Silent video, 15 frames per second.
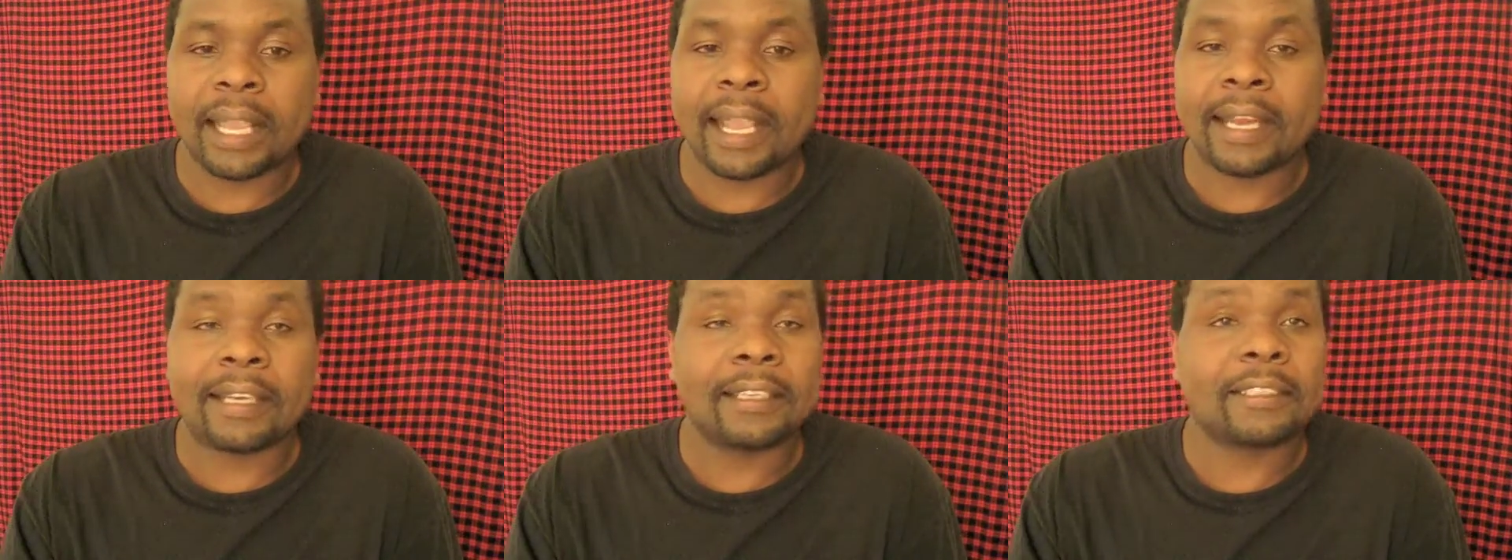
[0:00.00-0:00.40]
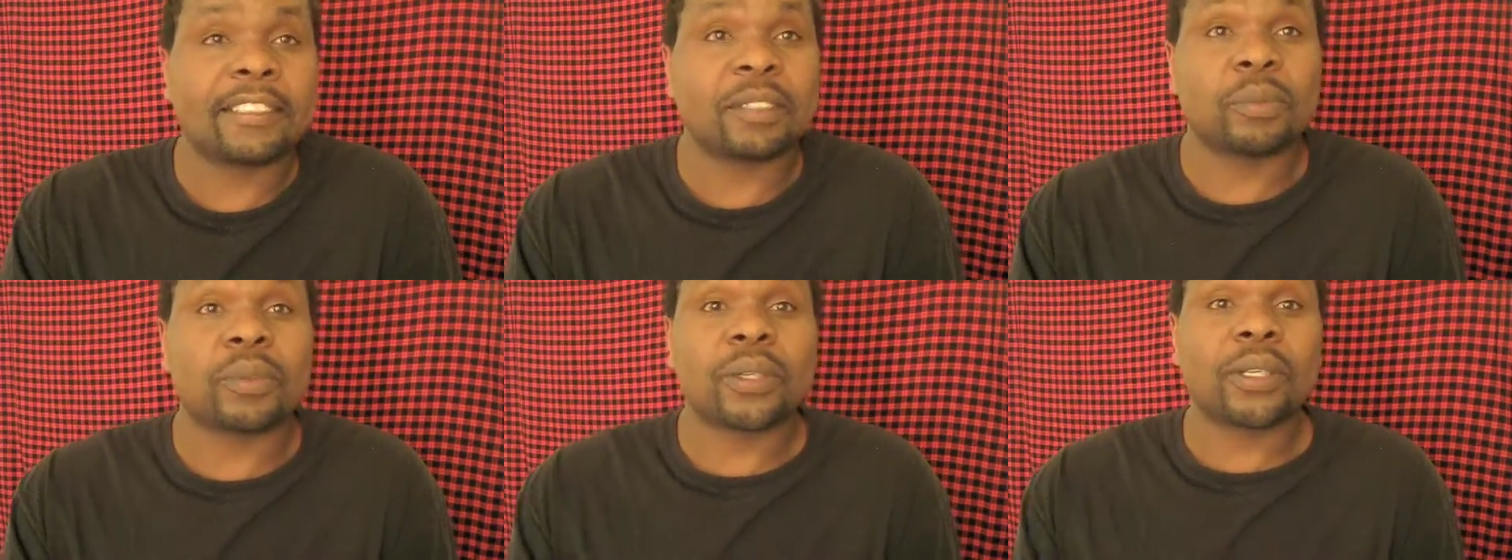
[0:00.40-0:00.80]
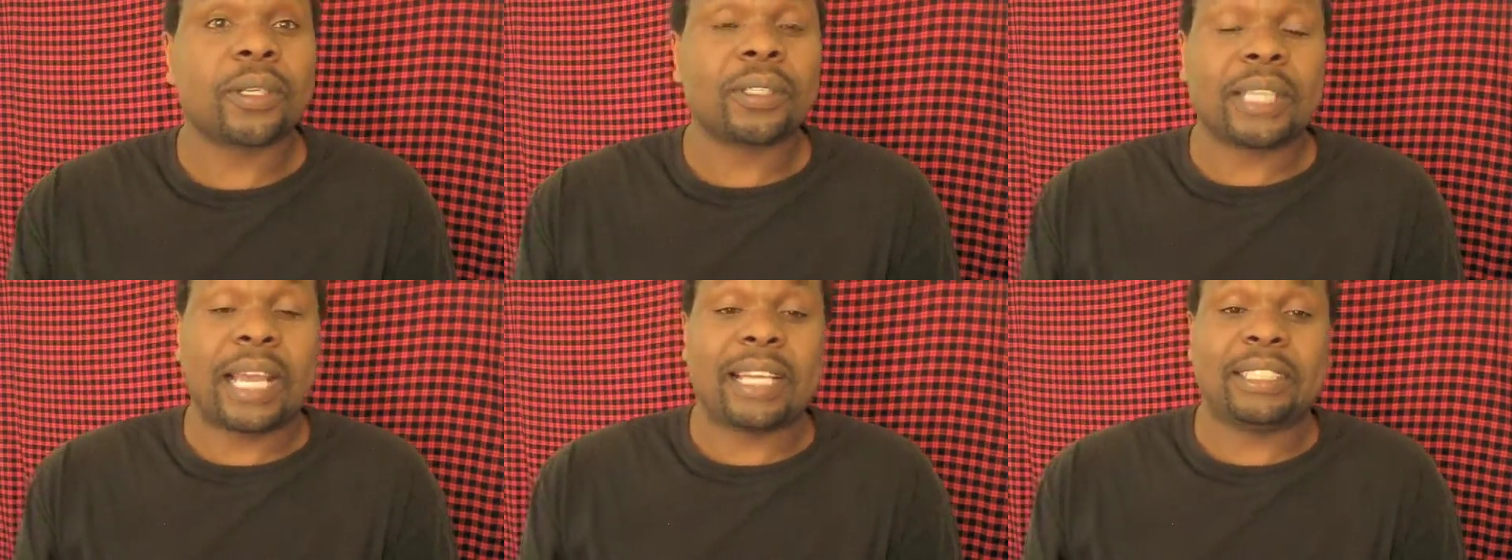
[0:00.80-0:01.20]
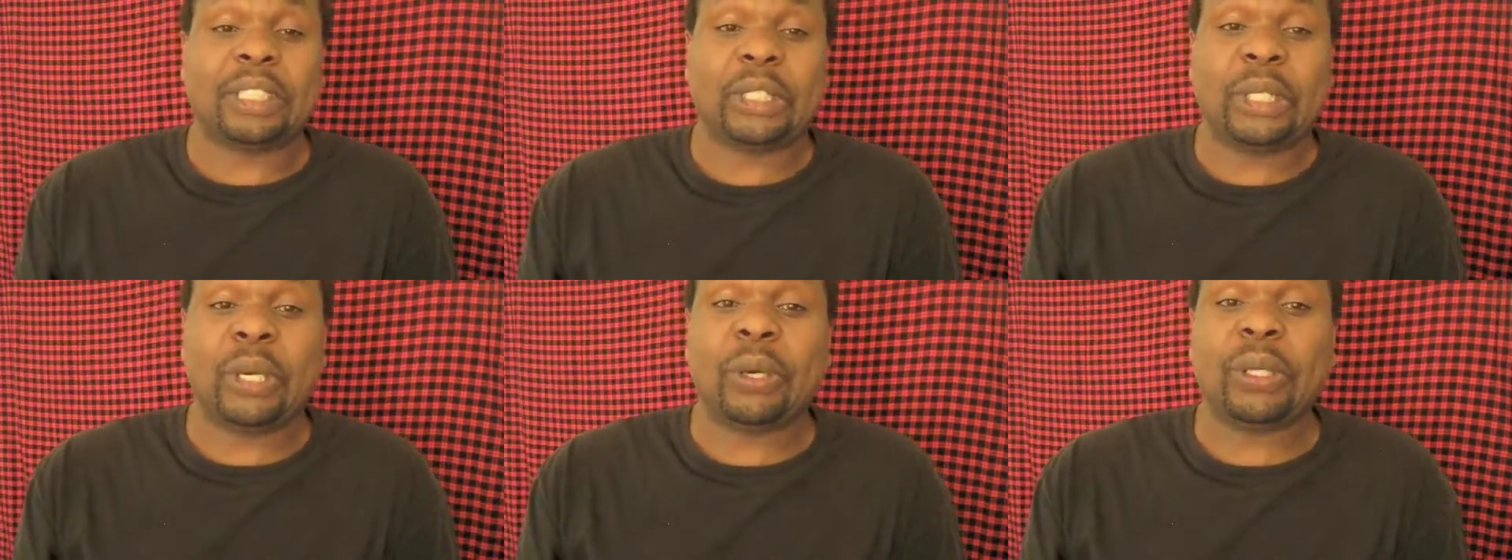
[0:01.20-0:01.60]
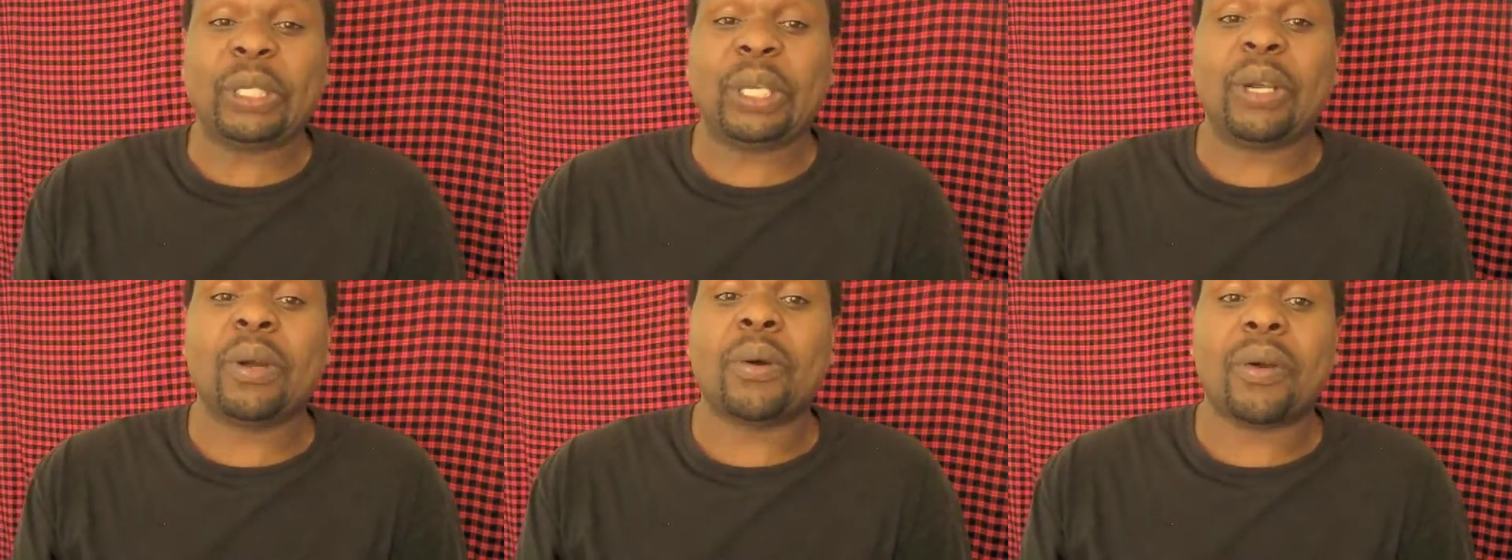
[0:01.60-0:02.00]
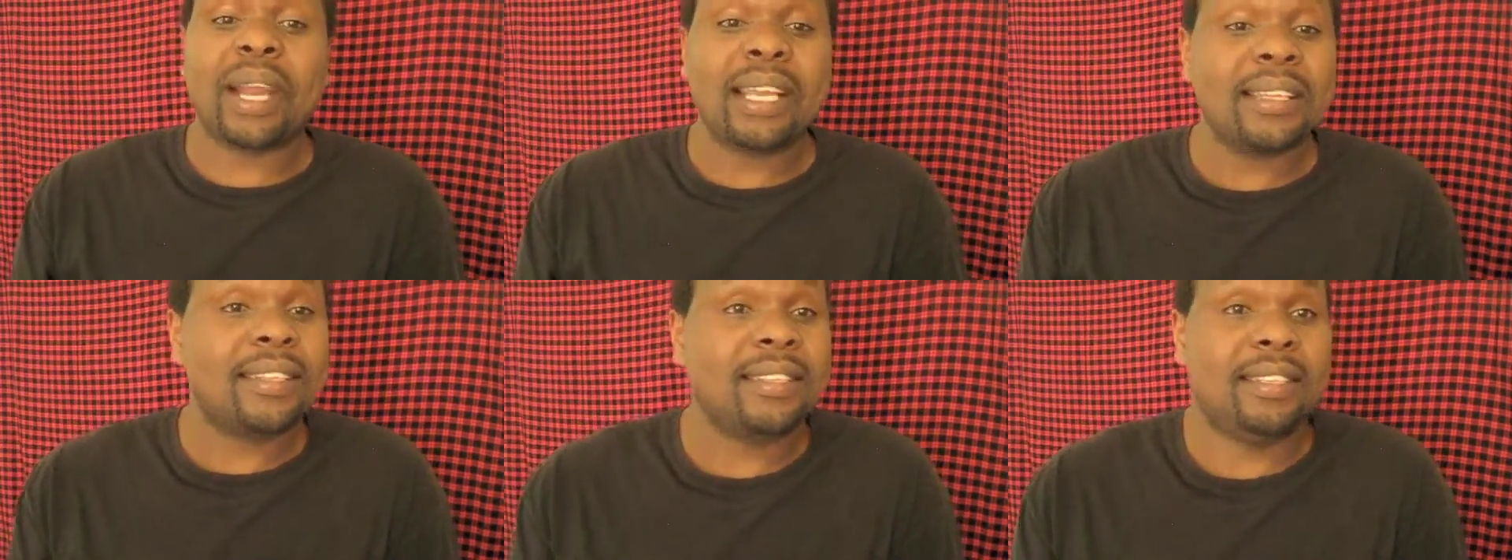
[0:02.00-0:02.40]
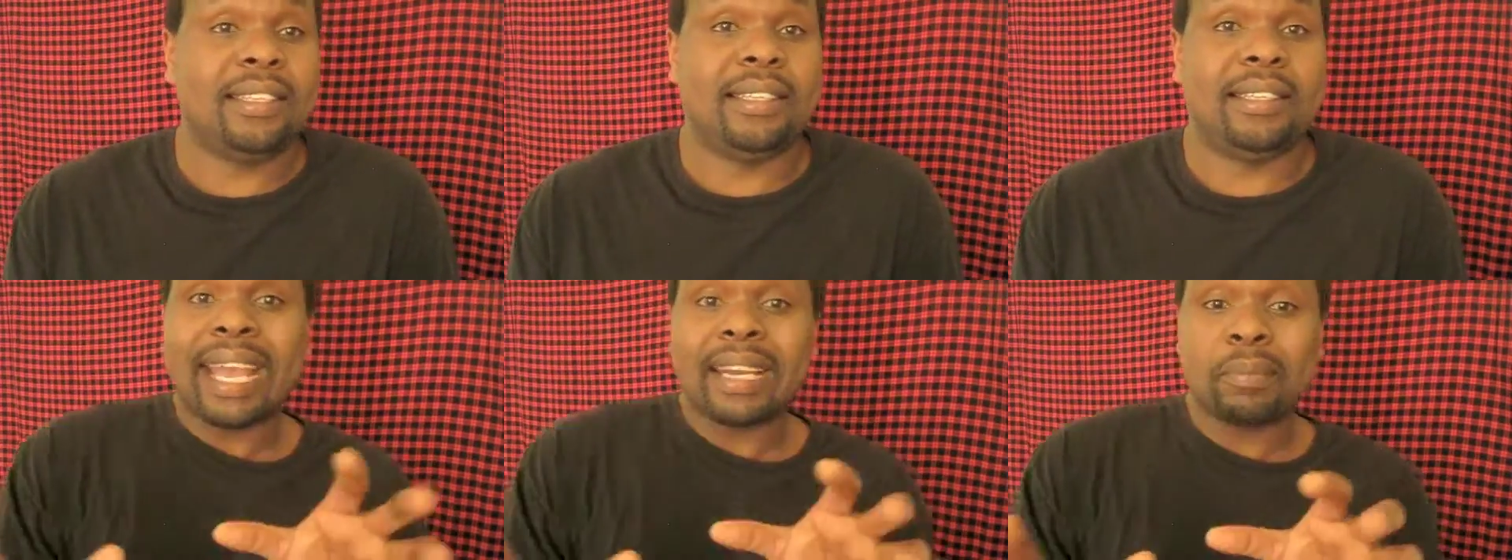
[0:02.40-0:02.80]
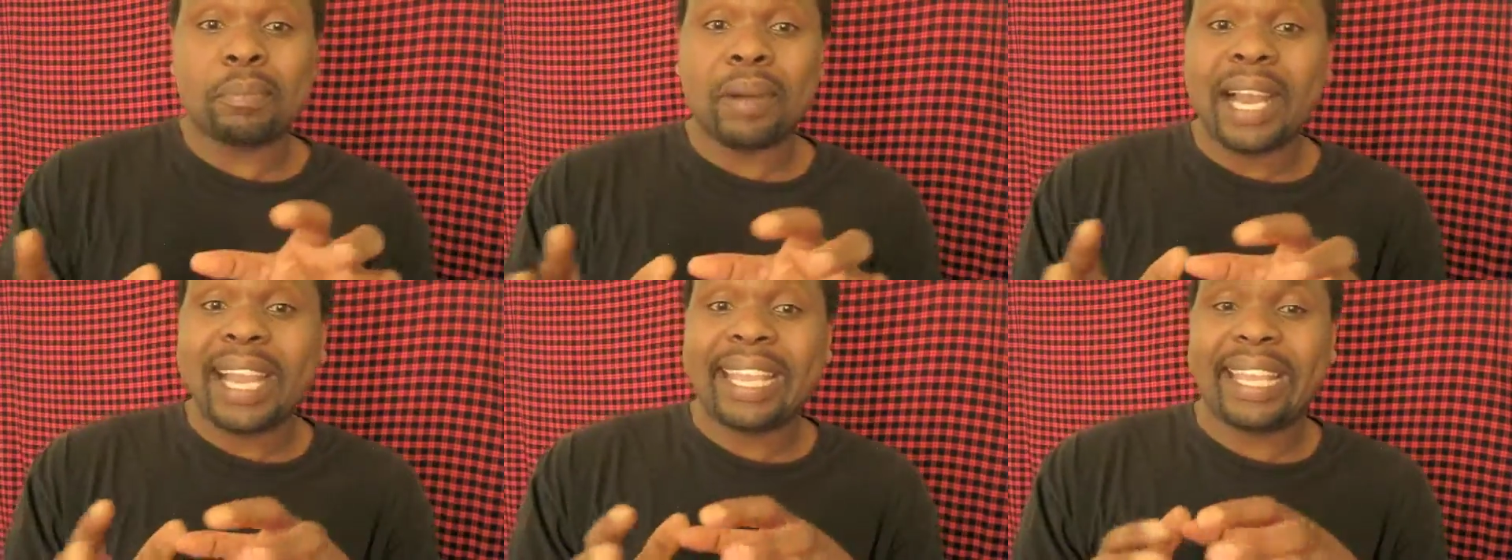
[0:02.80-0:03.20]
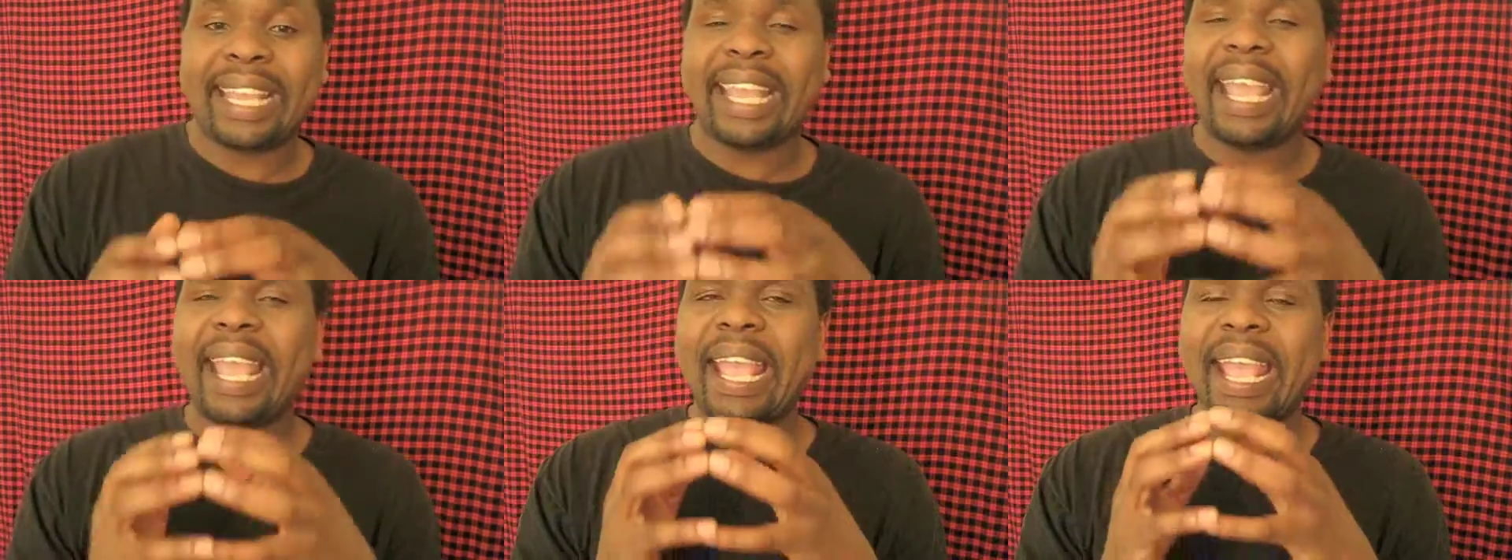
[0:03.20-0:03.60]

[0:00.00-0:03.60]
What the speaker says: and the world has gone crazy at buying